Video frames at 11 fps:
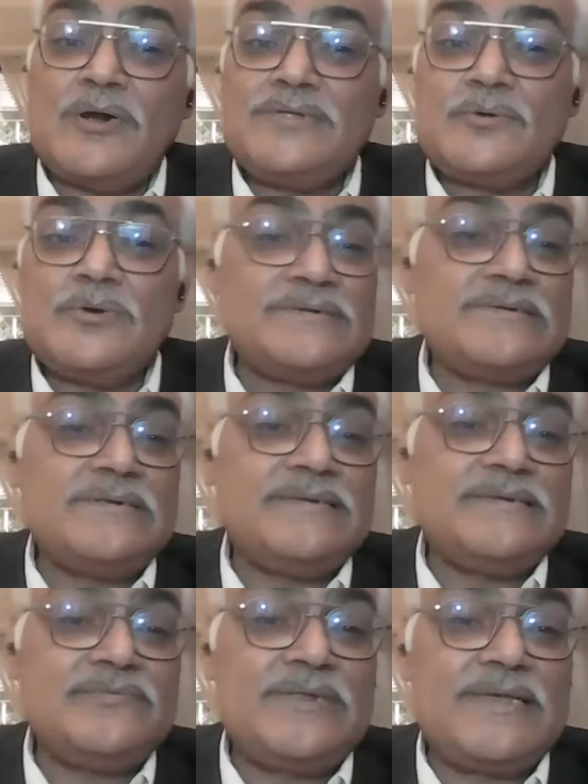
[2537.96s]
is what the question
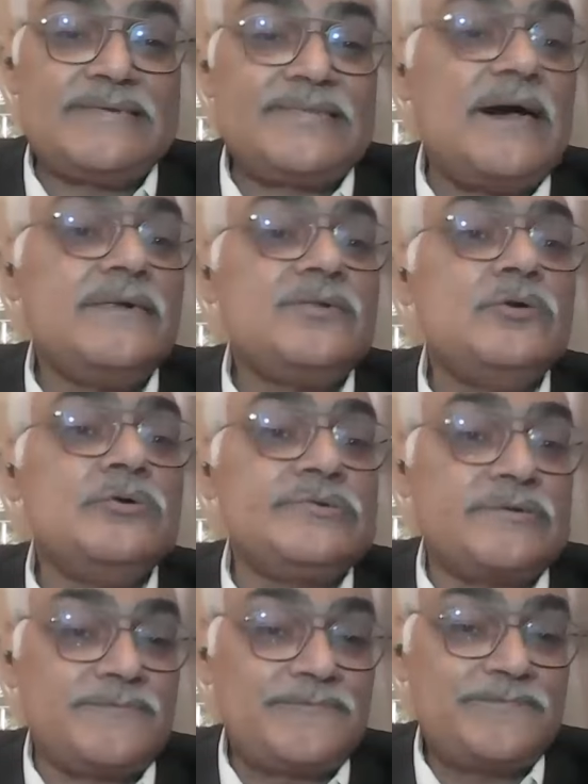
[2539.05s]
is when I start
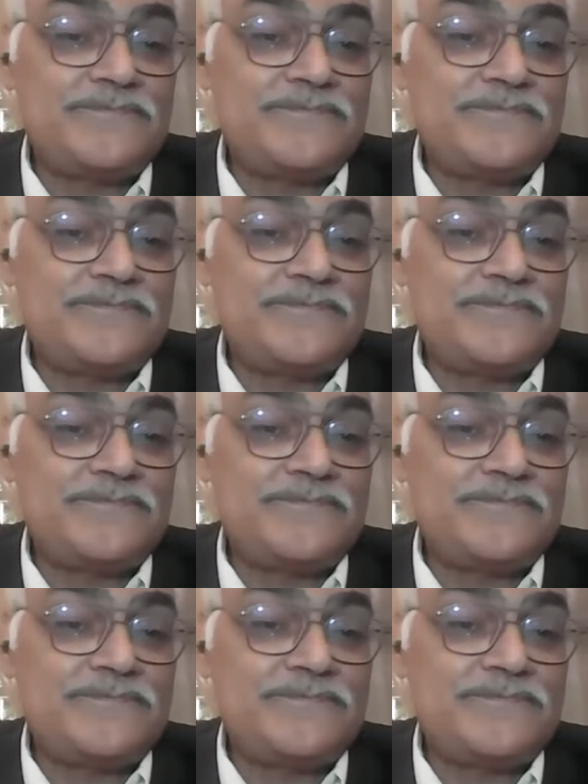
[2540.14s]
coaching.